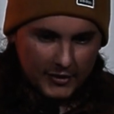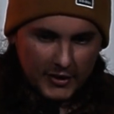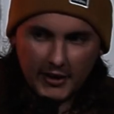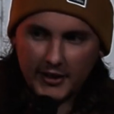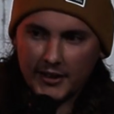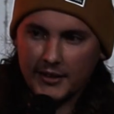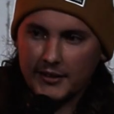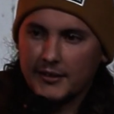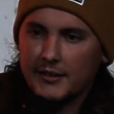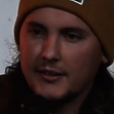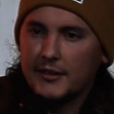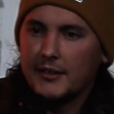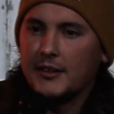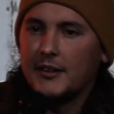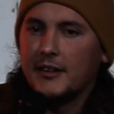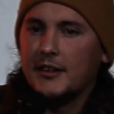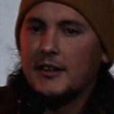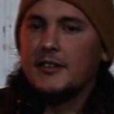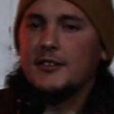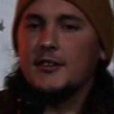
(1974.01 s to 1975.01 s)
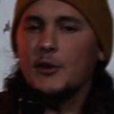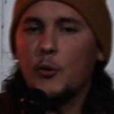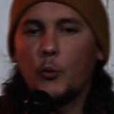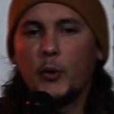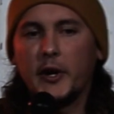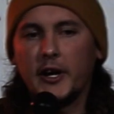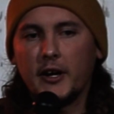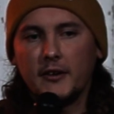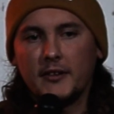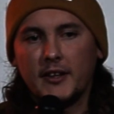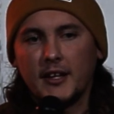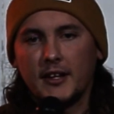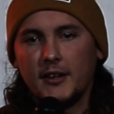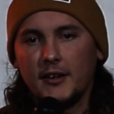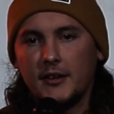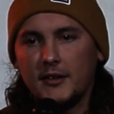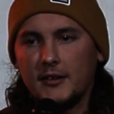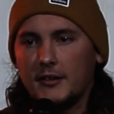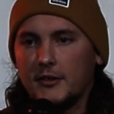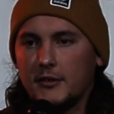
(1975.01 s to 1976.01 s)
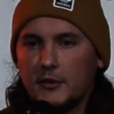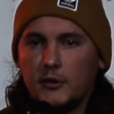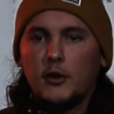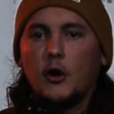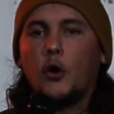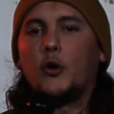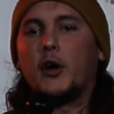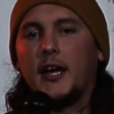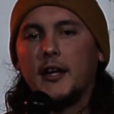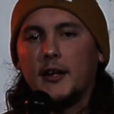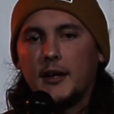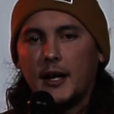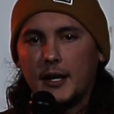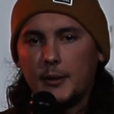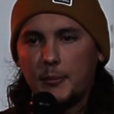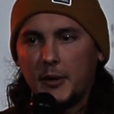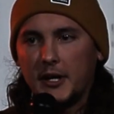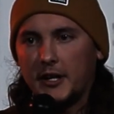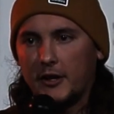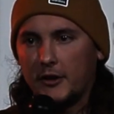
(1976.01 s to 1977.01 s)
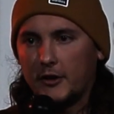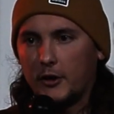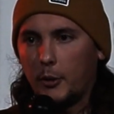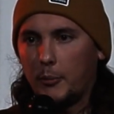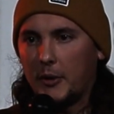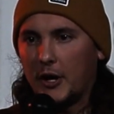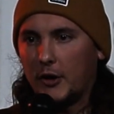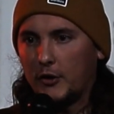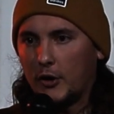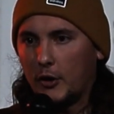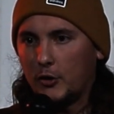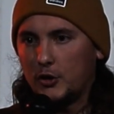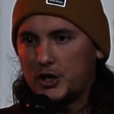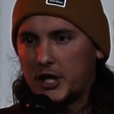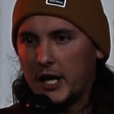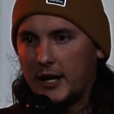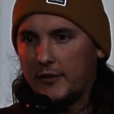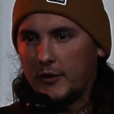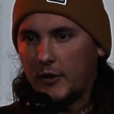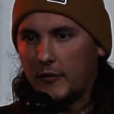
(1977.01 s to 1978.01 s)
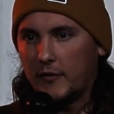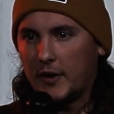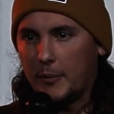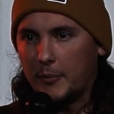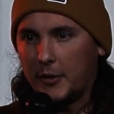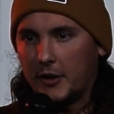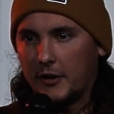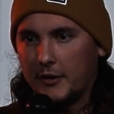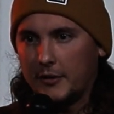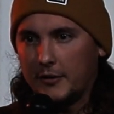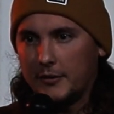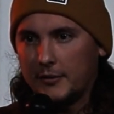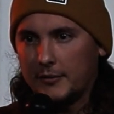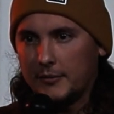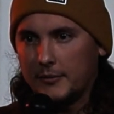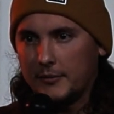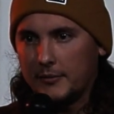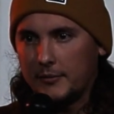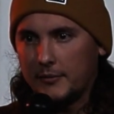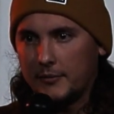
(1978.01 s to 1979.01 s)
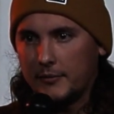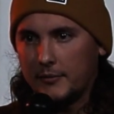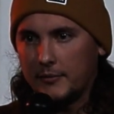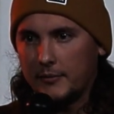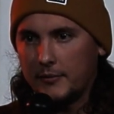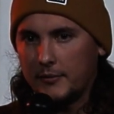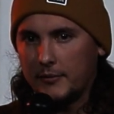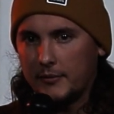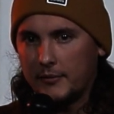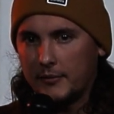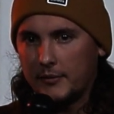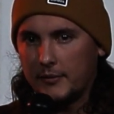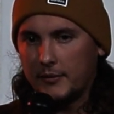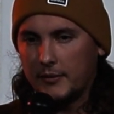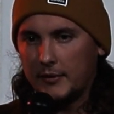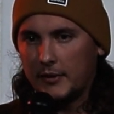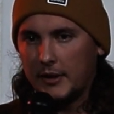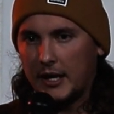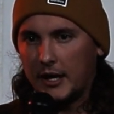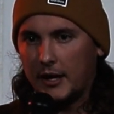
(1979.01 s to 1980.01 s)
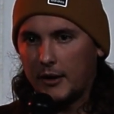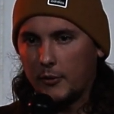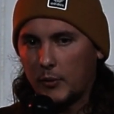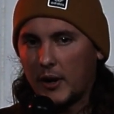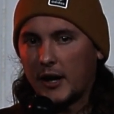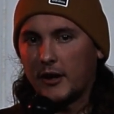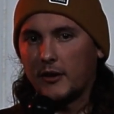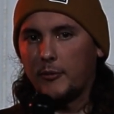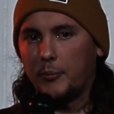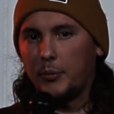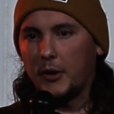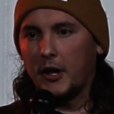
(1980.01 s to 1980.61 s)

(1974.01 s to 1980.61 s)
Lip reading: Isn't it weird that... Okay, anybody here know about No Shave November? Yeah, round